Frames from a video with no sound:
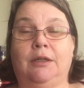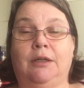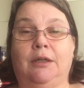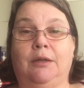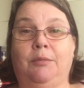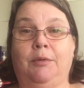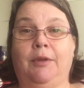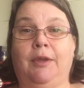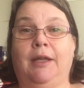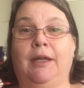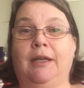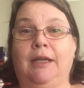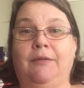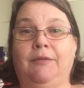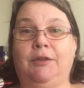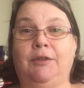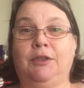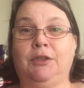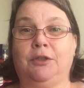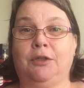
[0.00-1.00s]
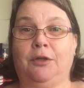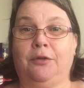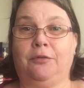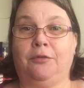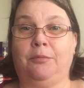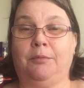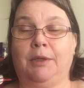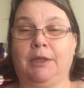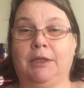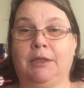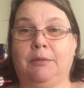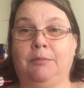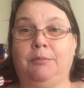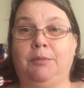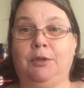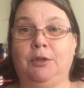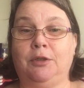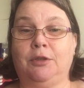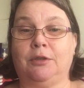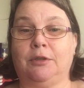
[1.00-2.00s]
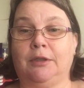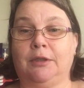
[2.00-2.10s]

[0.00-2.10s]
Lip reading: Without having to go through my computer.